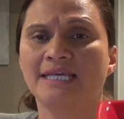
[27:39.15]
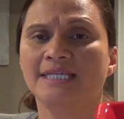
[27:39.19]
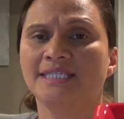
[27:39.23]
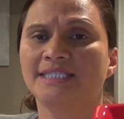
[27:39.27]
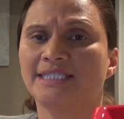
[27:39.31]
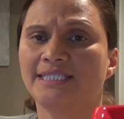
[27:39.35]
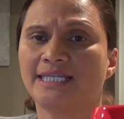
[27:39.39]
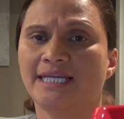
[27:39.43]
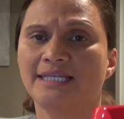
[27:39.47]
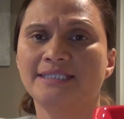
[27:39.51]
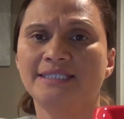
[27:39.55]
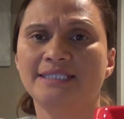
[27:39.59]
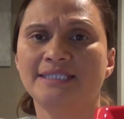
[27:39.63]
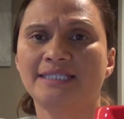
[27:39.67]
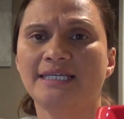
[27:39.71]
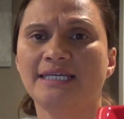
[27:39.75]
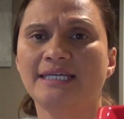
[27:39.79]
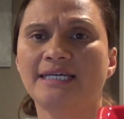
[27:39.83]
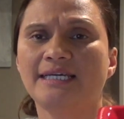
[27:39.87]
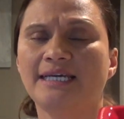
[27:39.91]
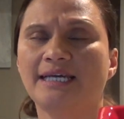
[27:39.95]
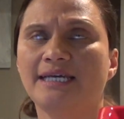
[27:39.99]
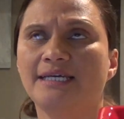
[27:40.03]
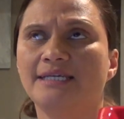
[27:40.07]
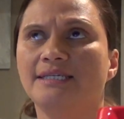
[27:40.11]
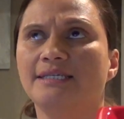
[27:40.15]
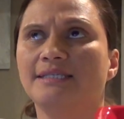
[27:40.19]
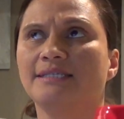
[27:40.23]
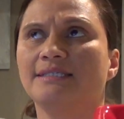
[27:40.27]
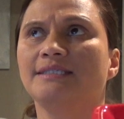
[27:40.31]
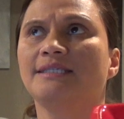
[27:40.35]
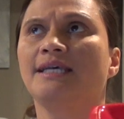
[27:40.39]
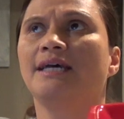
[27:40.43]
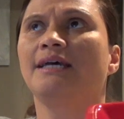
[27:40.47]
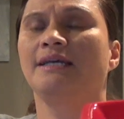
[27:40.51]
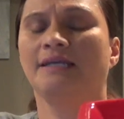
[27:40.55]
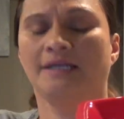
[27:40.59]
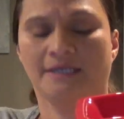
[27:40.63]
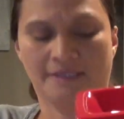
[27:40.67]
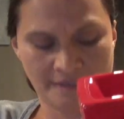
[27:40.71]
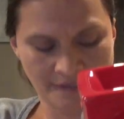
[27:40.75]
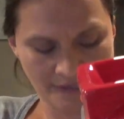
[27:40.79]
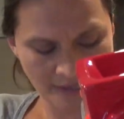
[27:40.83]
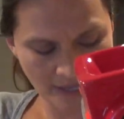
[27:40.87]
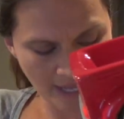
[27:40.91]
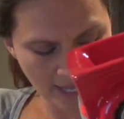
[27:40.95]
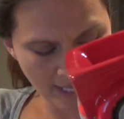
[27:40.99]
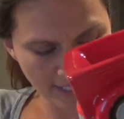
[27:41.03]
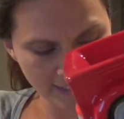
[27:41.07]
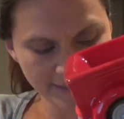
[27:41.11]
Scentsy
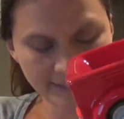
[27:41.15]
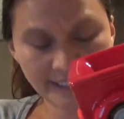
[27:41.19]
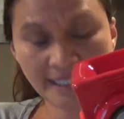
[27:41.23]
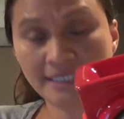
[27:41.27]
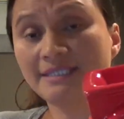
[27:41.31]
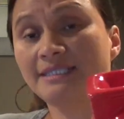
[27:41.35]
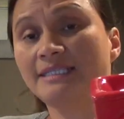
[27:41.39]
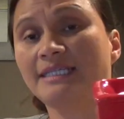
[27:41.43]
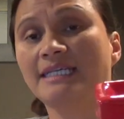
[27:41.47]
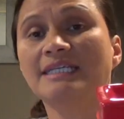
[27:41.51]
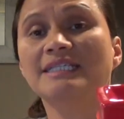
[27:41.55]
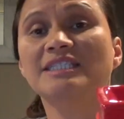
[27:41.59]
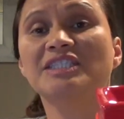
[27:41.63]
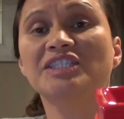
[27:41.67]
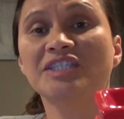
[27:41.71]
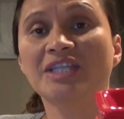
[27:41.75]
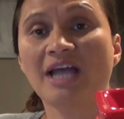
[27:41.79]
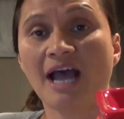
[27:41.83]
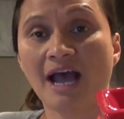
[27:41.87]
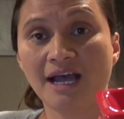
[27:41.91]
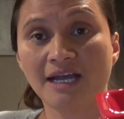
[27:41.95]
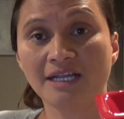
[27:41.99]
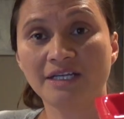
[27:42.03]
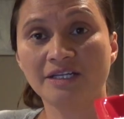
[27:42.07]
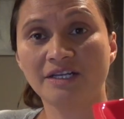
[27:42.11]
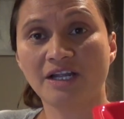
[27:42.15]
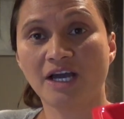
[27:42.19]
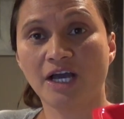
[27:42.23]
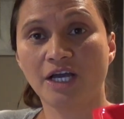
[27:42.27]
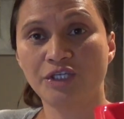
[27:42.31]
is not